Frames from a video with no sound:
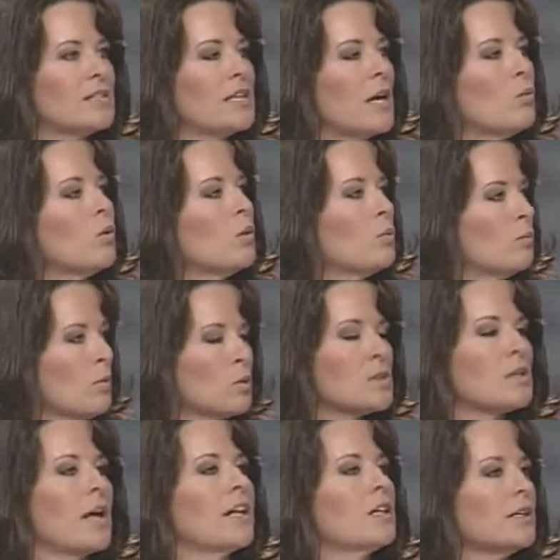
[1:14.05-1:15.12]
they will
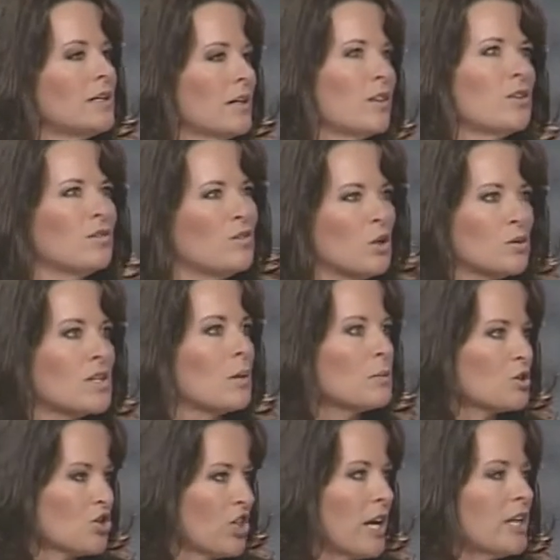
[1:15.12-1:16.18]
most likely, and those
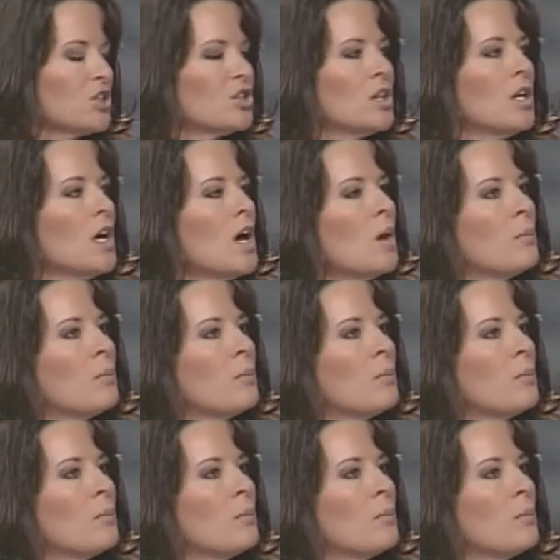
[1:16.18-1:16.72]
numbers change, mm -hmm.